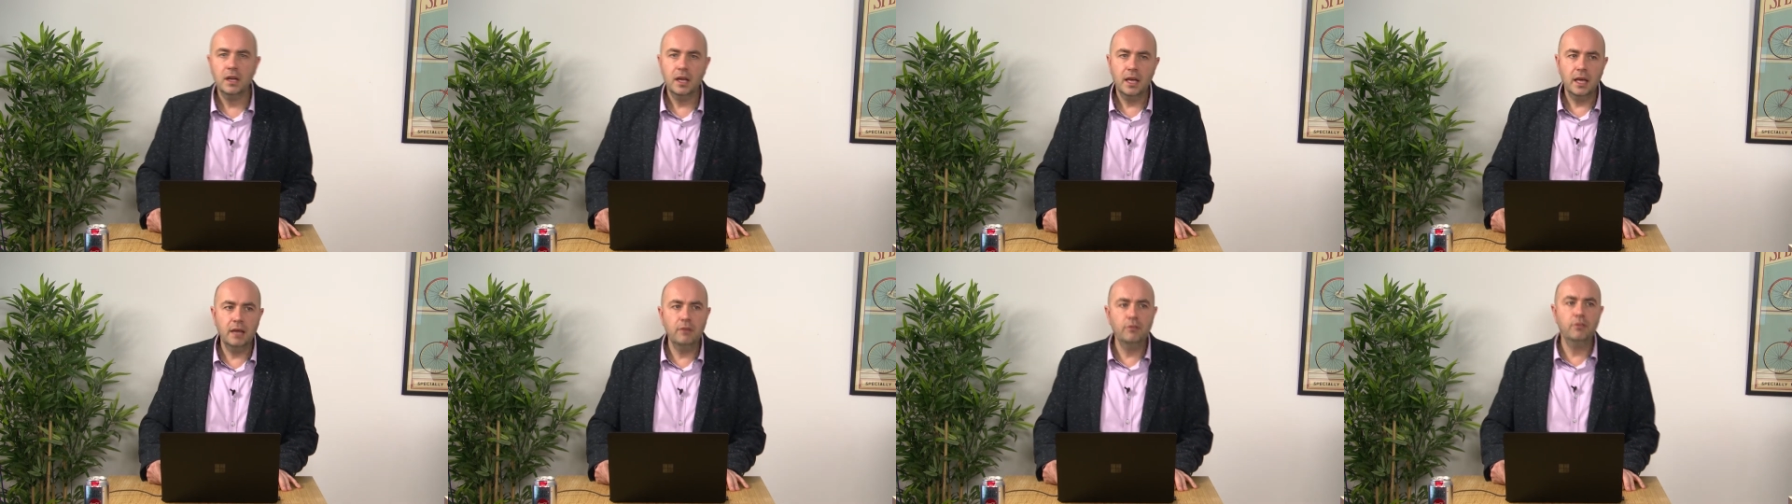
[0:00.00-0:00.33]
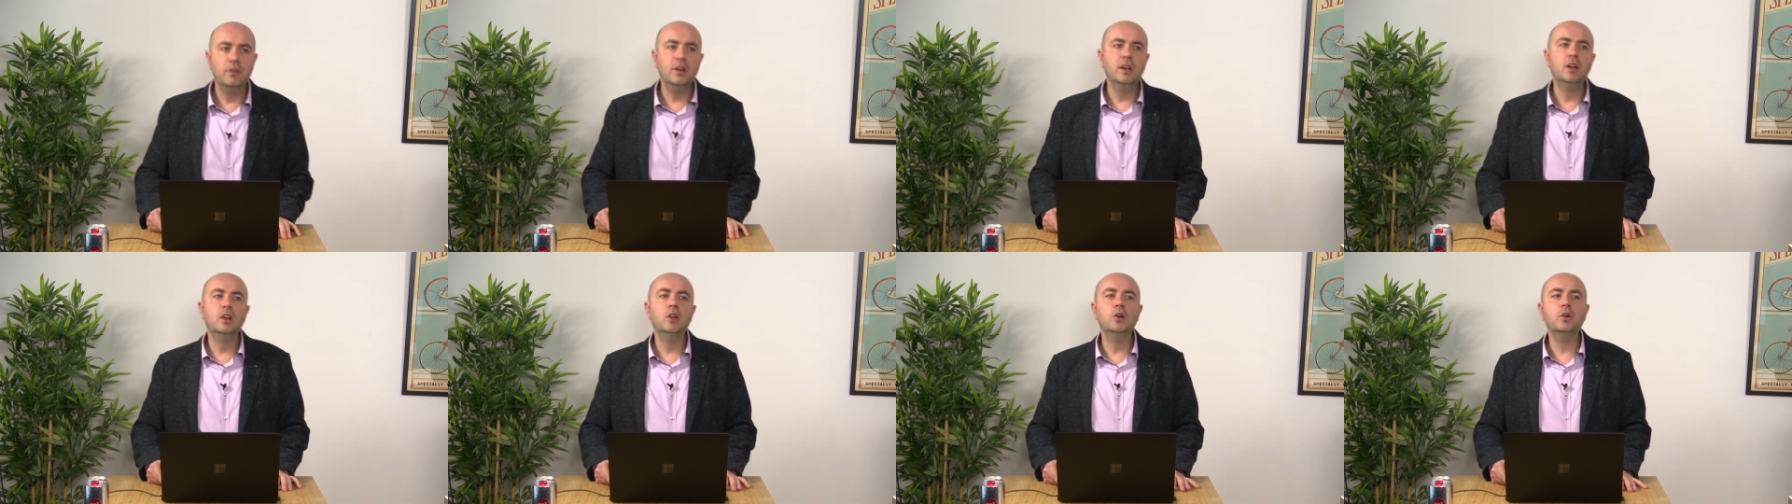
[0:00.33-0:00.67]
If
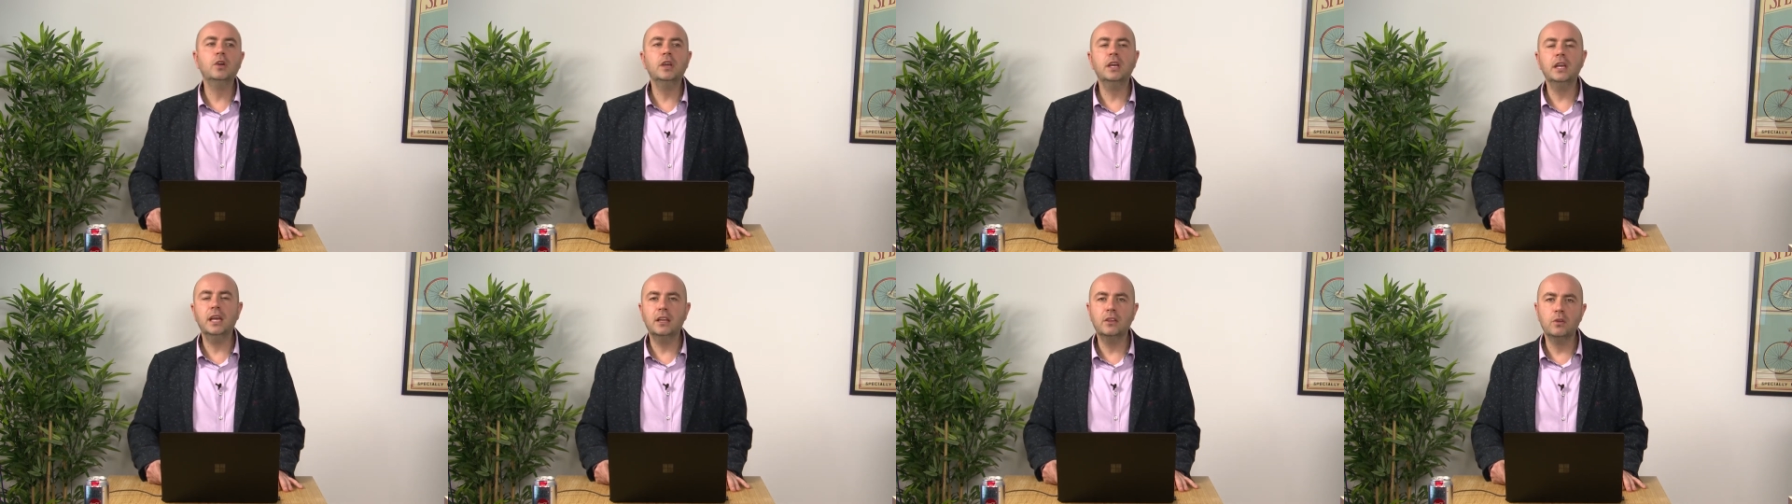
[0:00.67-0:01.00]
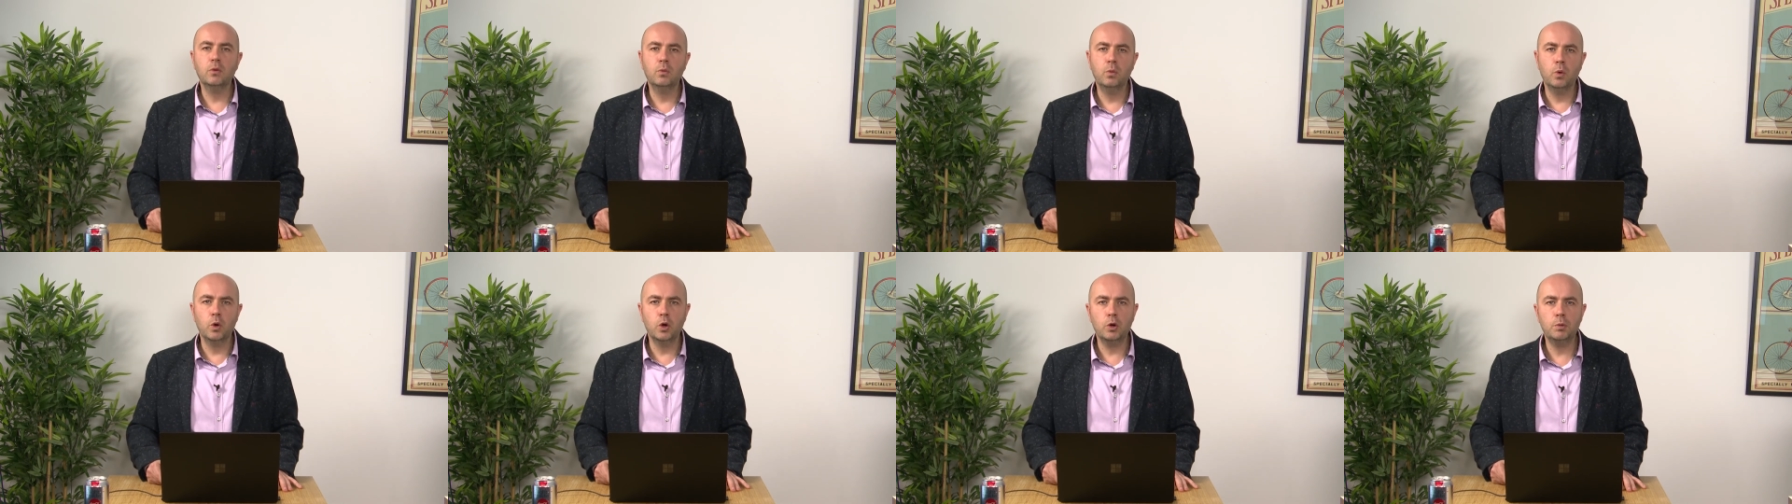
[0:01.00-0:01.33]
we're looking at the
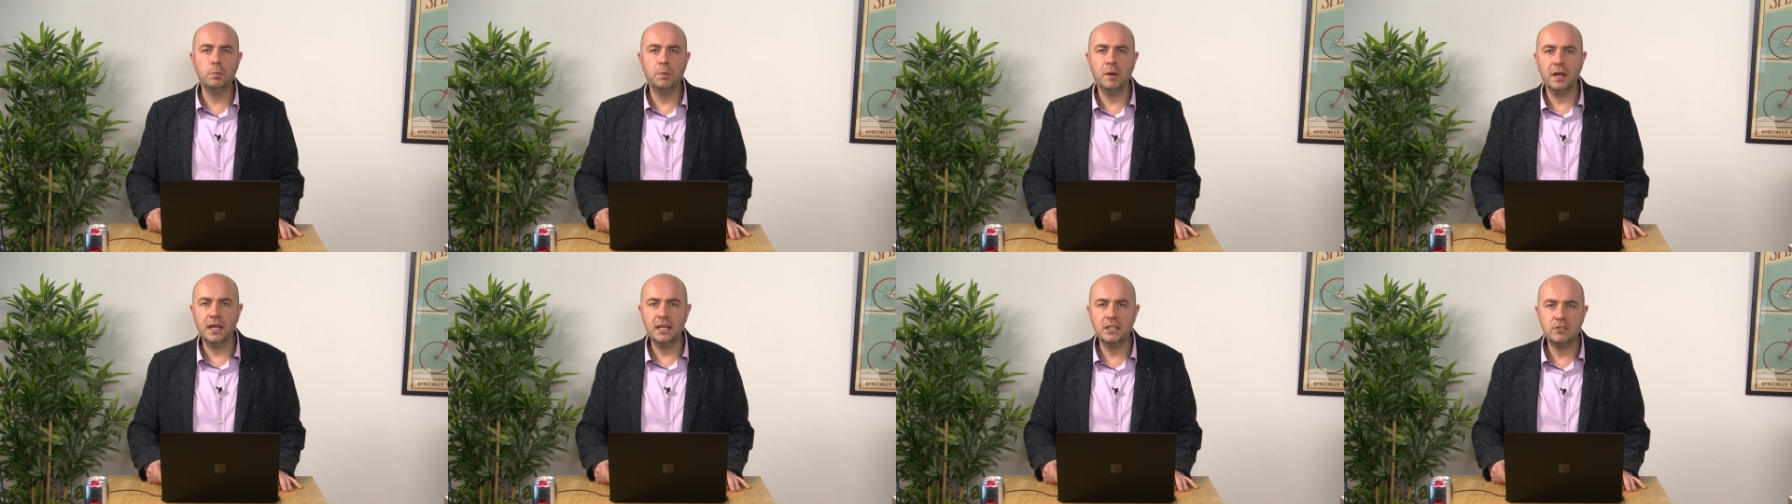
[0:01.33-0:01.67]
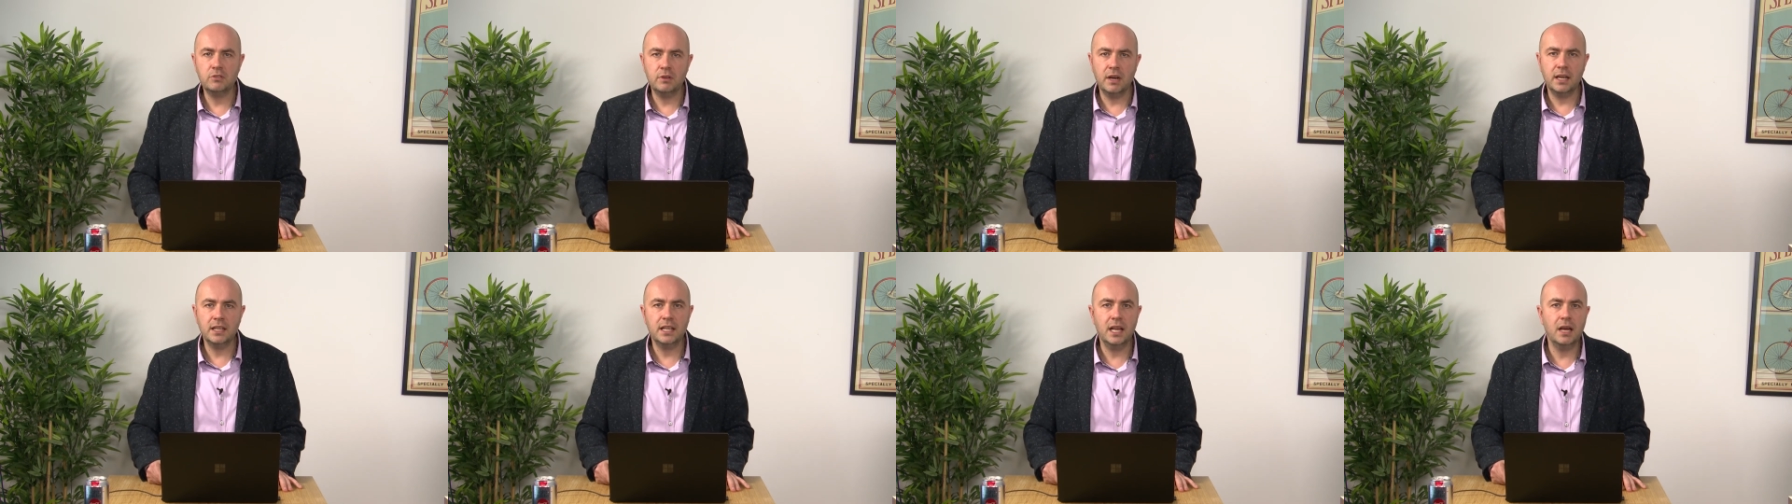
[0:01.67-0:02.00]
workplace
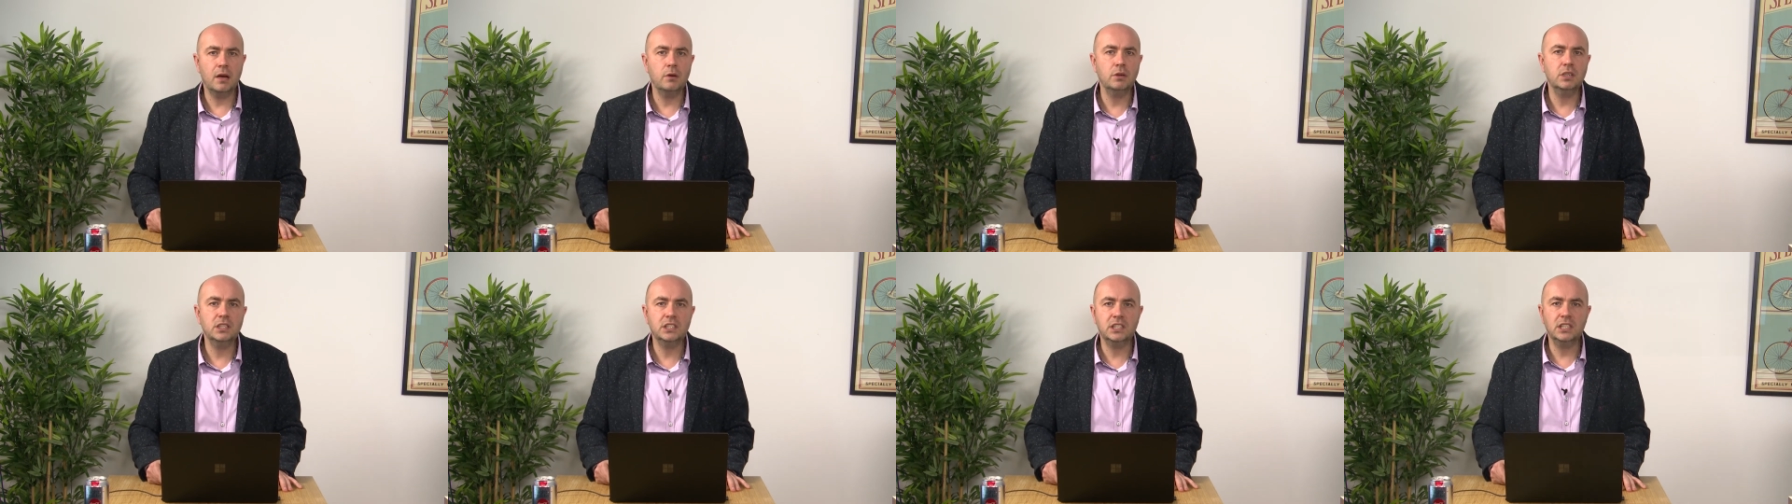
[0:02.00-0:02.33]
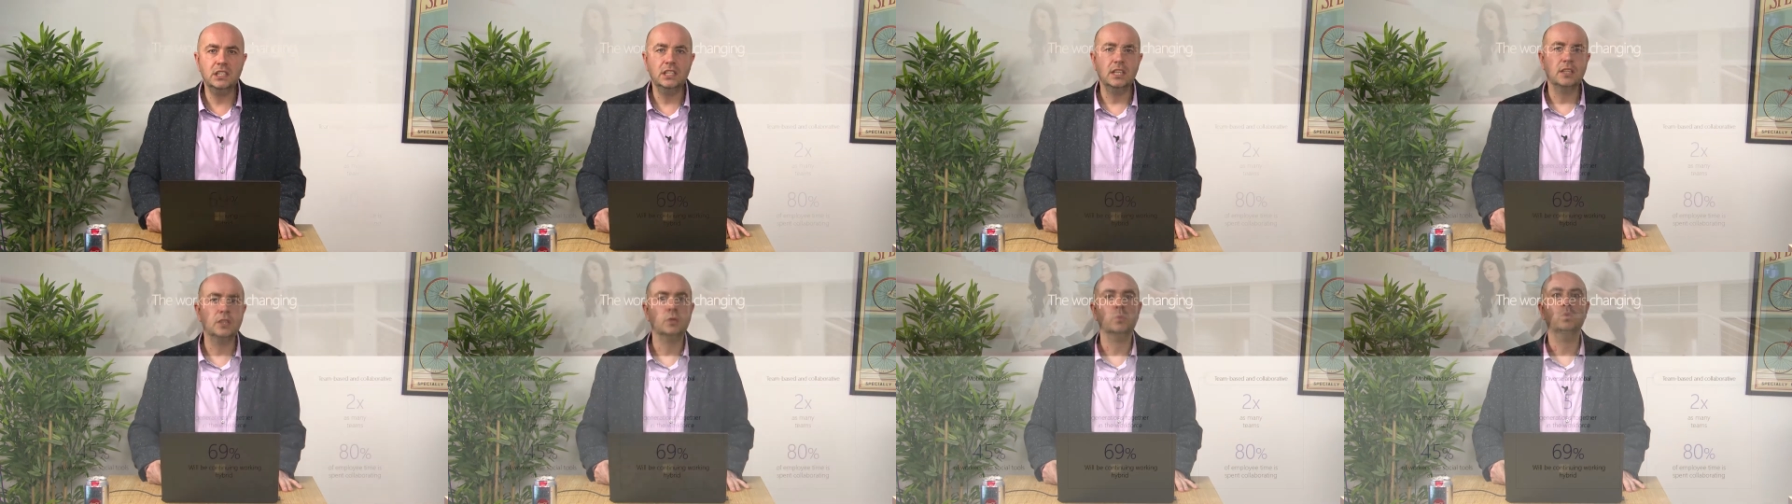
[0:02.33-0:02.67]
right now, you see
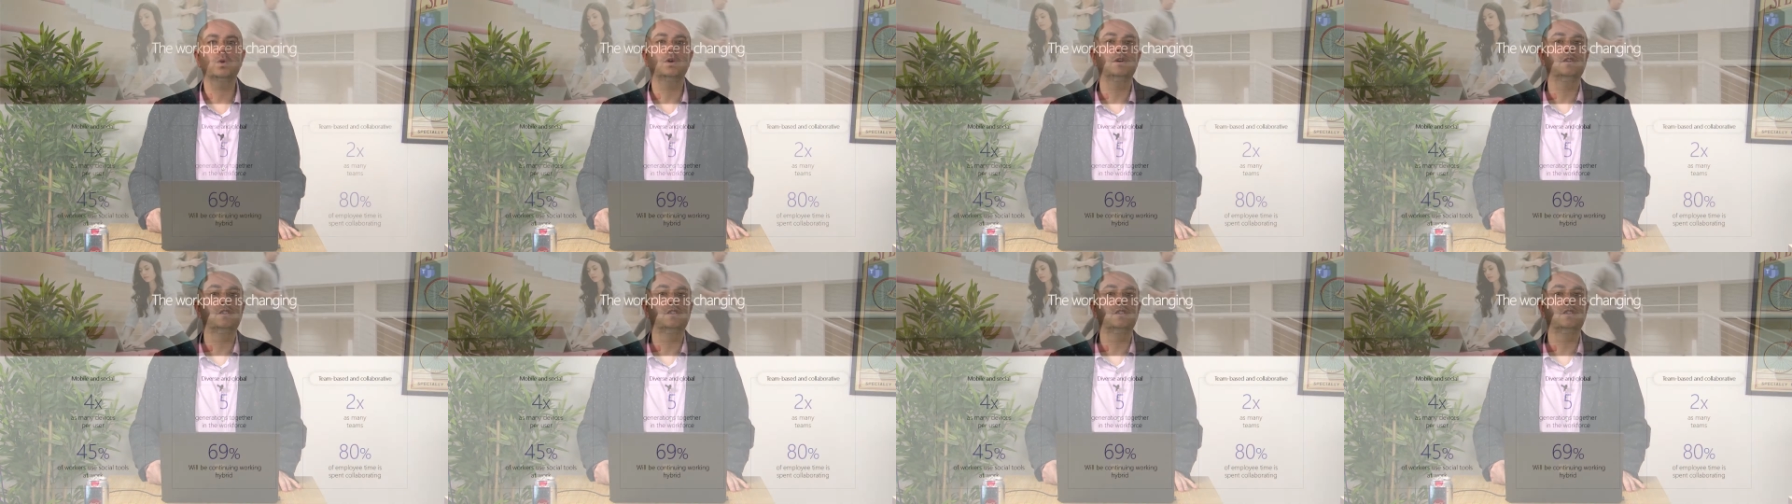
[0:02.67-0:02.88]
that the world